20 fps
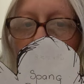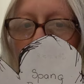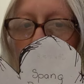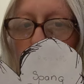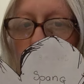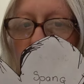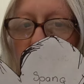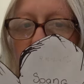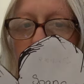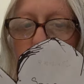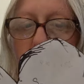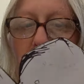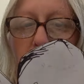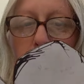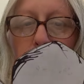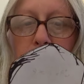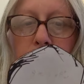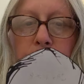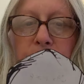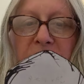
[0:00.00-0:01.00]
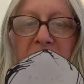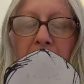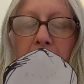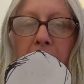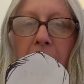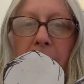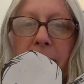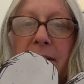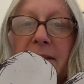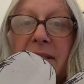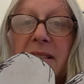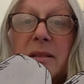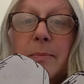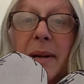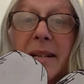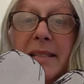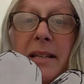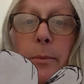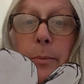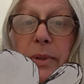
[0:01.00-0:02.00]
out really well. This is
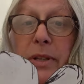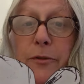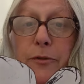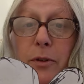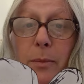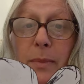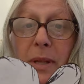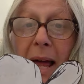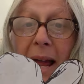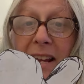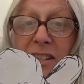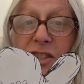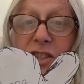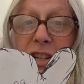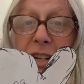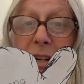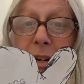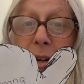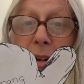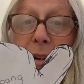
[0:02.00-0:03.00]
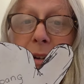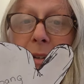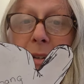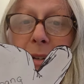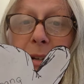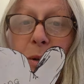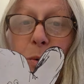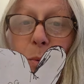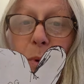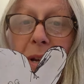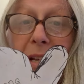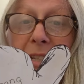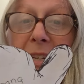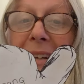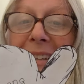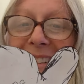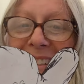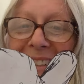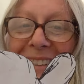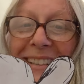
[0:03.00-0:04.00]
my template from last year when I
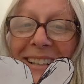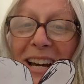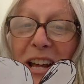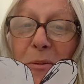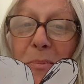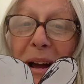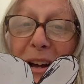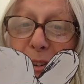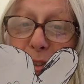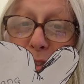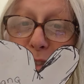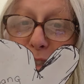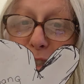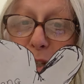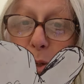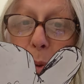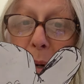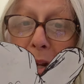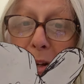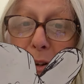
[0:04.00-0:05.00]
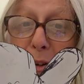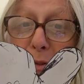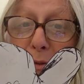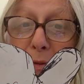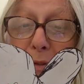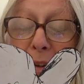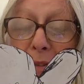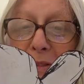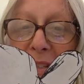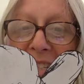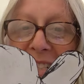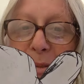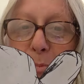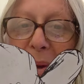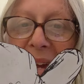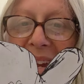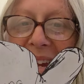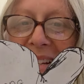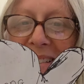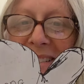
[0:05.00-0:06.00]
cut about 250
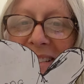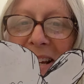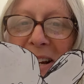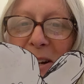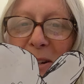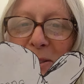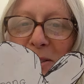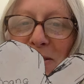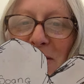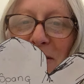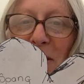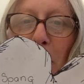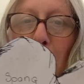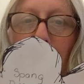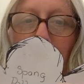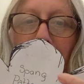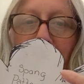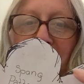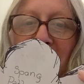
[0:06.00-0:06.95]
Spangs out. So